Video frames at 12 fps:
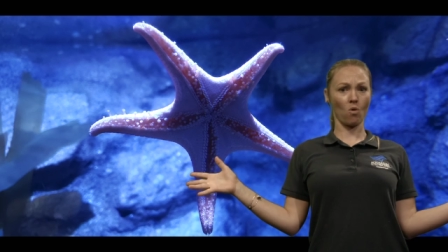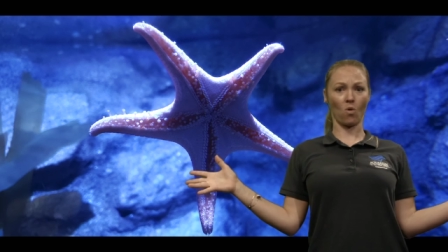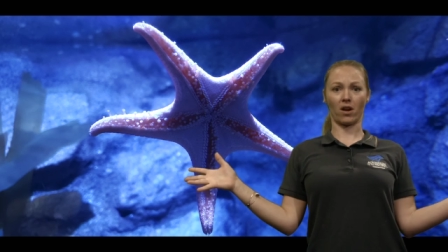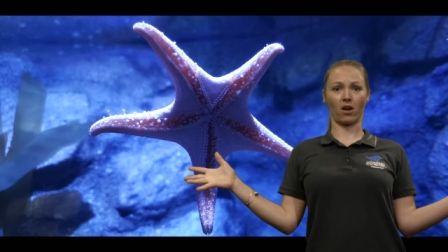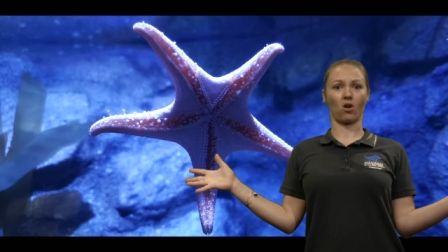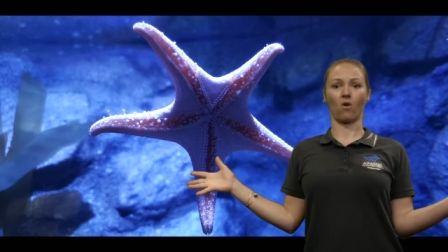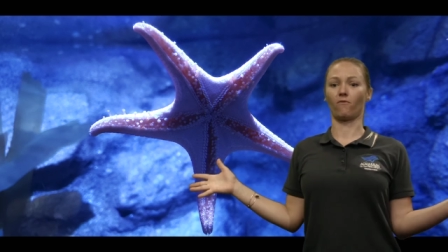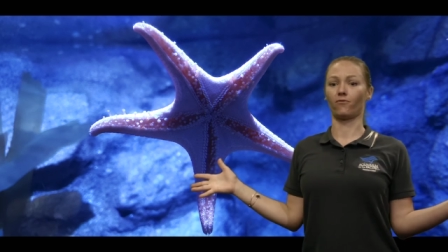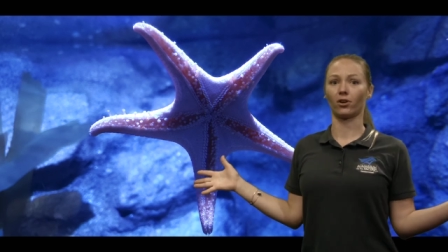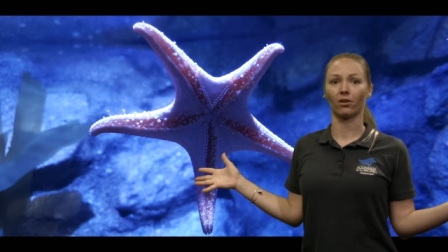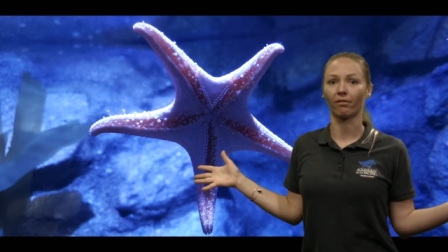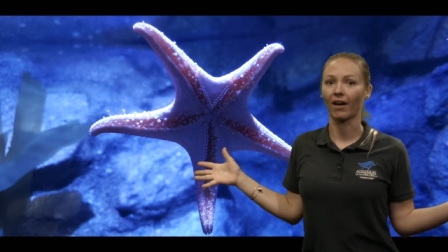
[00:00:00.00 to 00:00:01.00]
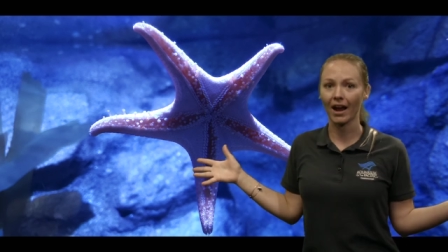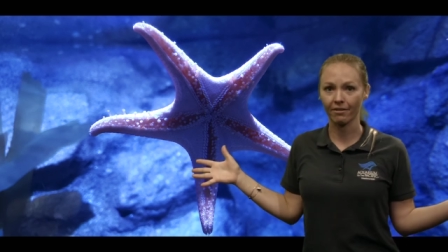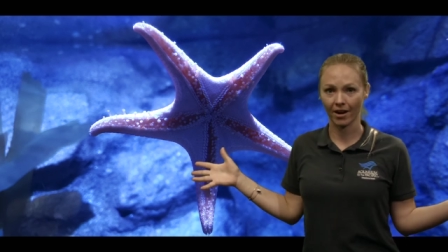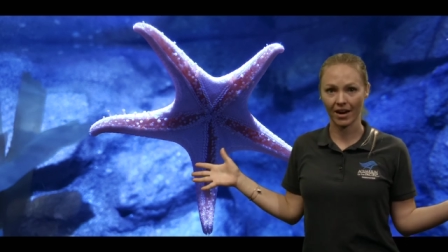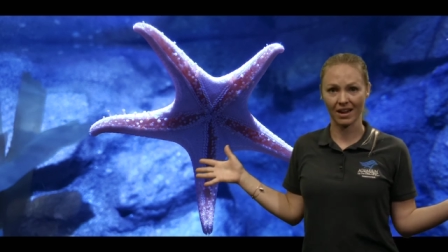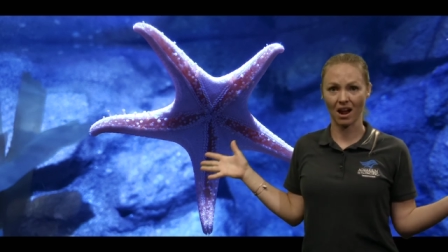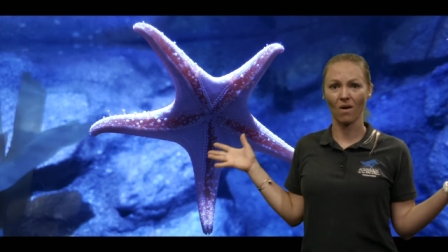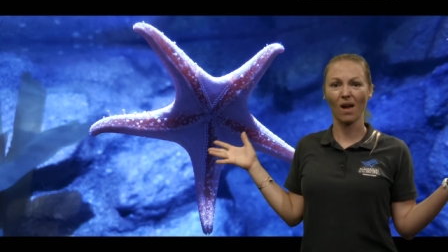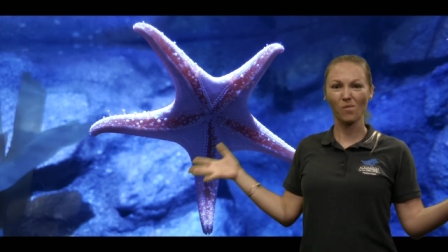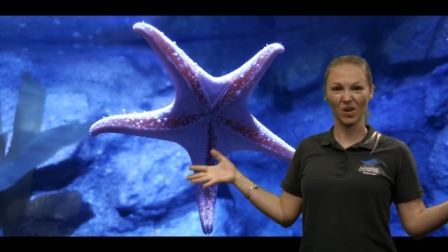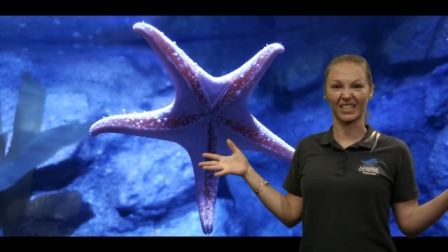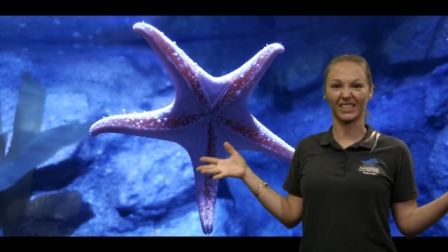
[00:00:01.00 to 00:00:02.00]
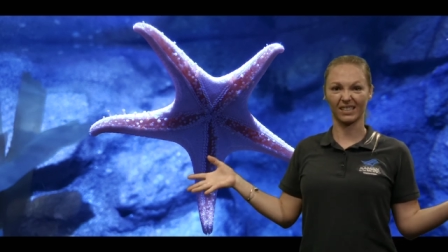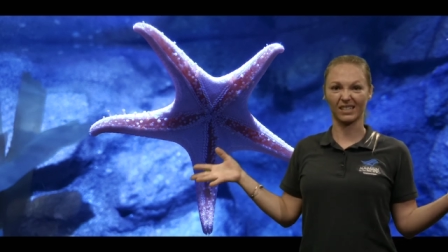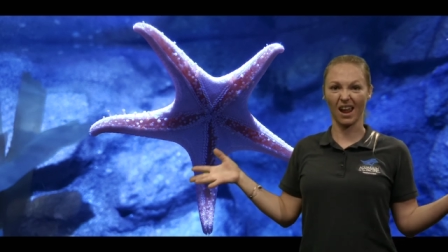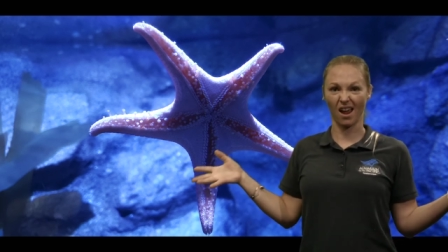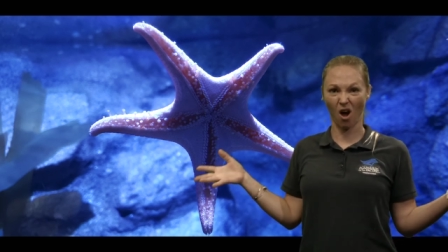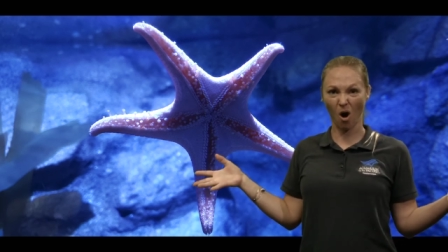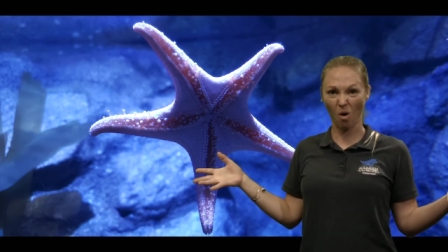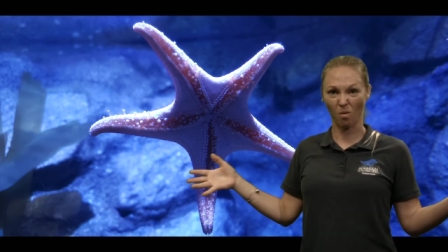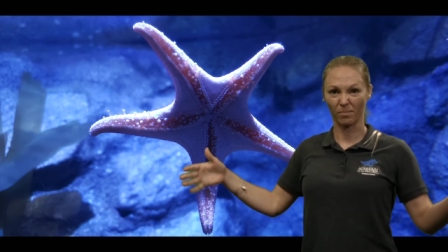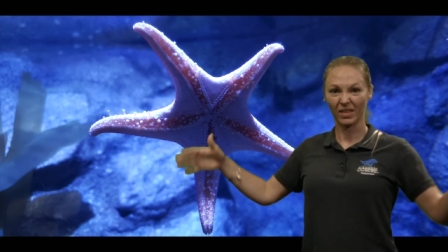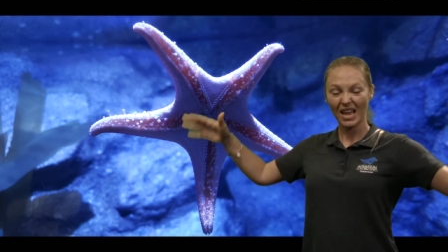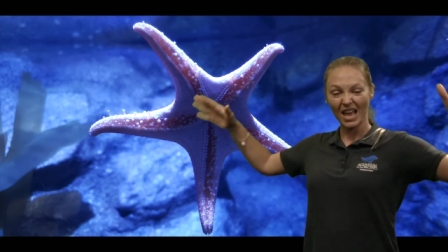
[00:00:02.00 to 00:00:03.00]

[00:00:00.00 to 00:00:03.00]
don't want to go for a ride right now. I want to stay home.